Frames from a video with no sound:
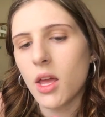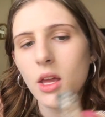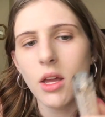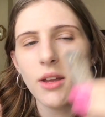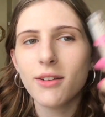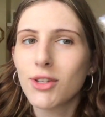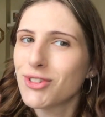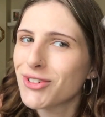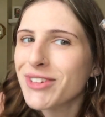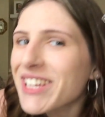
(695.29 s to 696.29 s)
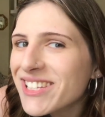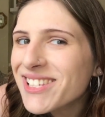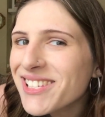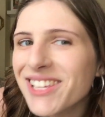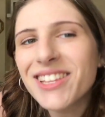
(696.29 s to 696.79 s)
And
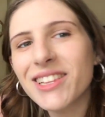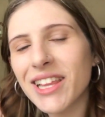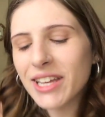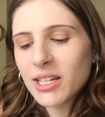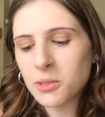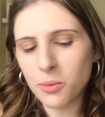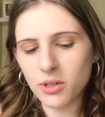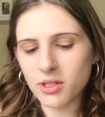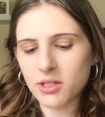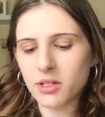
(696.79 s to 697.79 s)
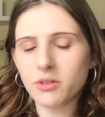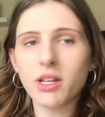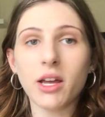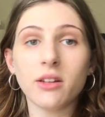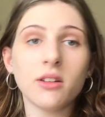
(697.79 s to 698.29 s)
Catrice in the lightest Porcelain
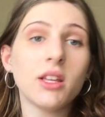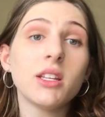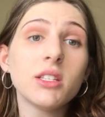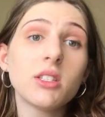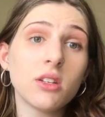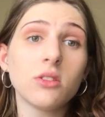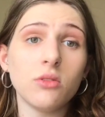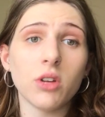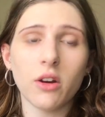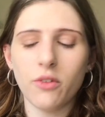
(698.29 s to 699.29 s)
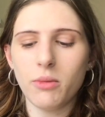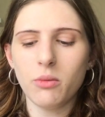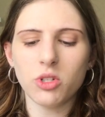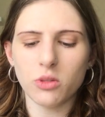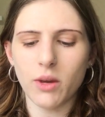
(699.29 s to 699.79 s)
010. It is still too dark for me,
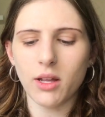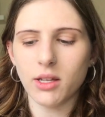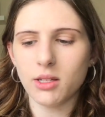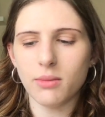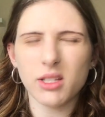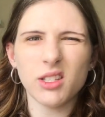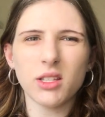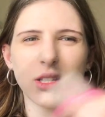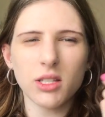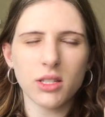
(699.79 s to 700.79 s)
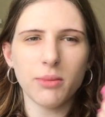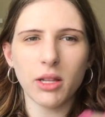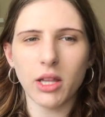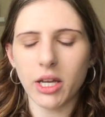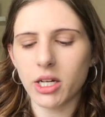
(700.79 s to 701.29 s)
which is why I like to mix it. This is a
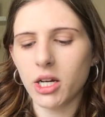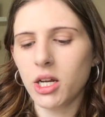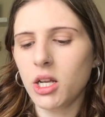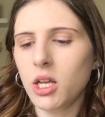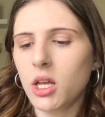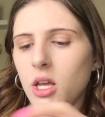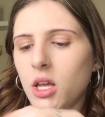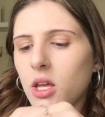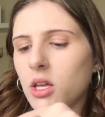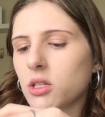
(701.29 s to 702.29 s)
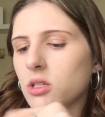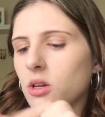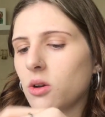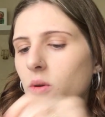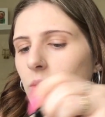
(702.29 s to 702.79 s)
bit lighter.
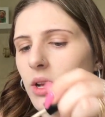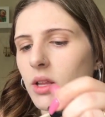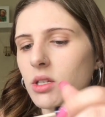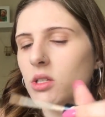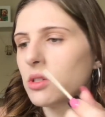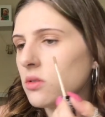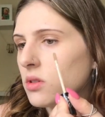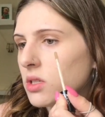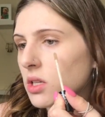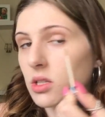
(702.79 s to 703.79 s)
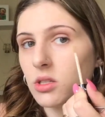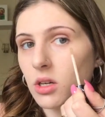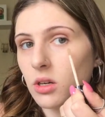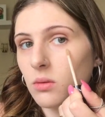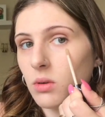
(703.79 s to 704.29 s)
So what I like to do is take the
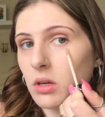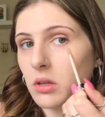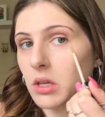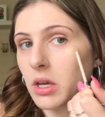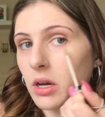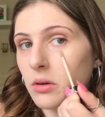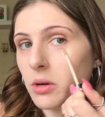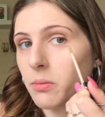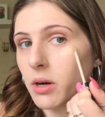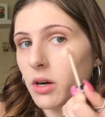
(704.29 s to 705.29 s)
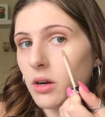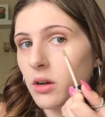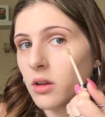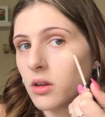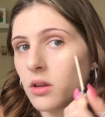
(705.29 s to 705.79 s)
darker one on the outer part.
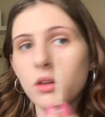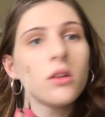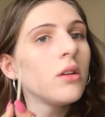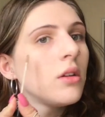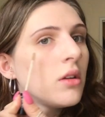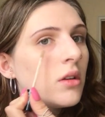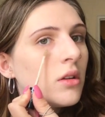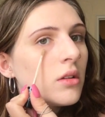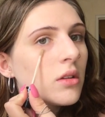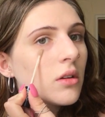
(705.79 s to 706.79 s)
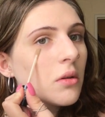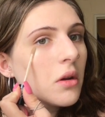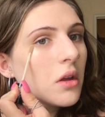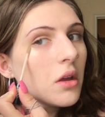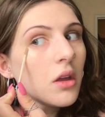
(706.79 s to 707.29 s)
It's
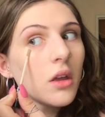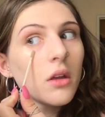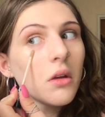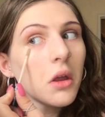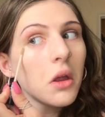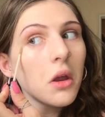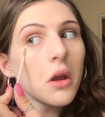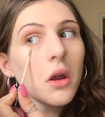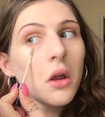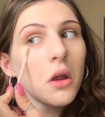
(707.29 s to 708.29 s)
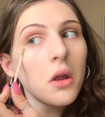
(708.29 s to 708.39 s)
like right here.